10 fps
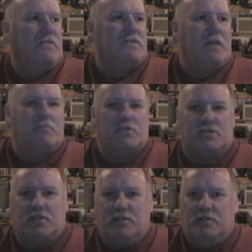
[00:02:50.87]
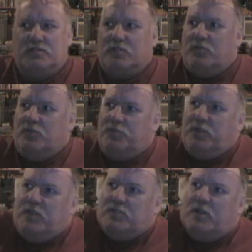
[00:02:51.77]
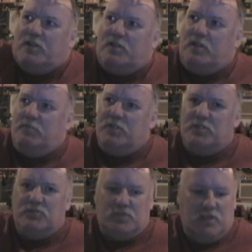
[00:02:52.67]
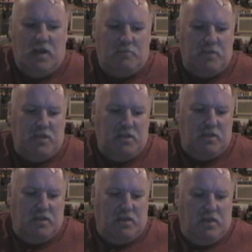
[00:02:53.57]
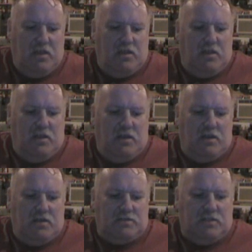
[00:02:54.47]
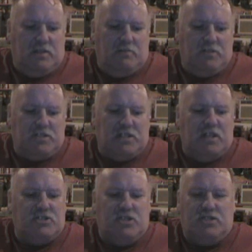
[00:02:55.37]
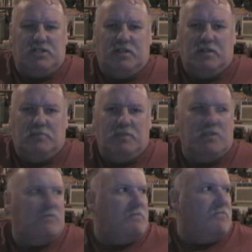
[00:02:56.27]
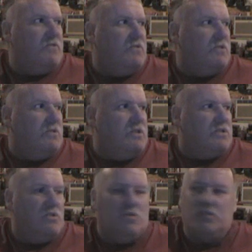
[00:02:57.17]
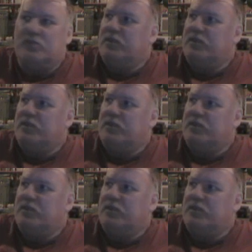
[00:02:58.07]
temperature, so things aren't going to be too sloppy. It's a little bit slushy still, but a few degrees colder